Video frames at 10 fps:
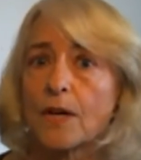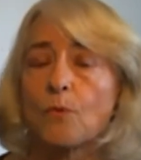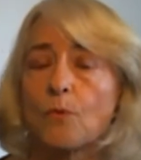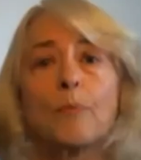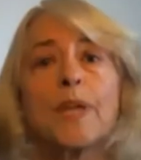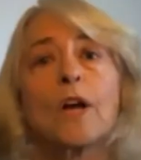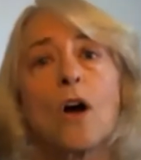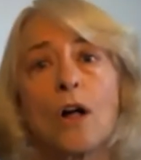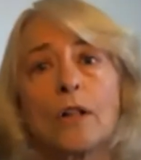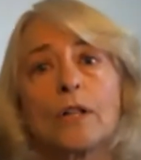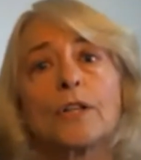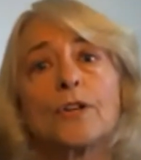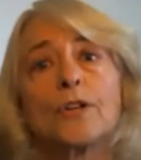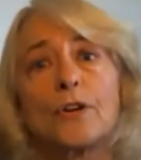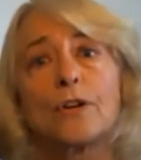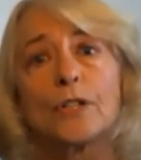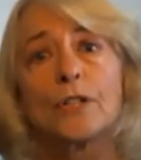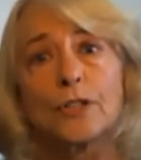what we call neural